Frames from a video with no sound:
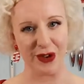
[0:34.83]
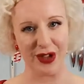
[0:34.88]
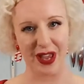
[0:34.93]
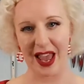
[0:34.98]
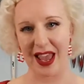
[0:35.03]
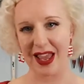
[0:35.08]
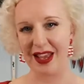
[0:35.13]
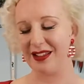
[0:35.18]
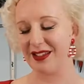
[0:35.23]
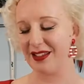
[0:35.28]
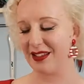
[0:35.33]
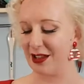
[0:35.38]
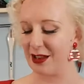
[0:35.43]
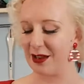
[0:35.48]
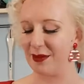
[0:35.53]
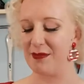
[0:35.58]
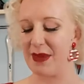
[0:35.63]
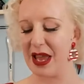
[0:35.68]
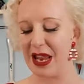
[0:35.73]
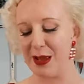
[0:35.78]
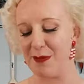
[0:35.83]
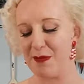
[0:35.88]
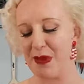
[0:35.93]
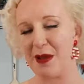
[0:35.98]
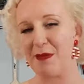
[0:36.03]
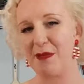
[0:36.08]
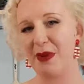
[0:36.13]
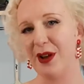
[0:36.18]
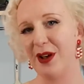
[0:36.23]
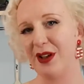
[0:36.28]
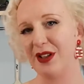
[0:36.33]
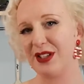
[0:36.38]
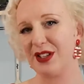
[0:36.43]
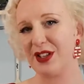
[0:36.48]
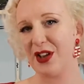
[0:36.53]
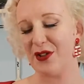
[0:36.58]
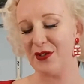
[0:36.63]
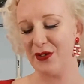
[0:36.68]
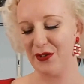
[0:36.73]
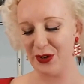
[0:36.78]
cake that many people aren't so
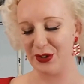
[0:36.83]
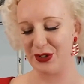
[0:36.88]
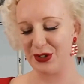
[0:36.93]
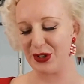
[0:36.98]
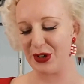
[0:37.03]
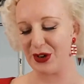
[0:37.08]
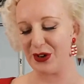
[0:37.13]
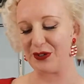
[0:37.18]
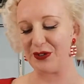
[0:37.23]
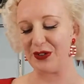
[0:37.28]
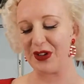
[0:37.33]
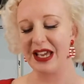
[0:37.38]
fond of.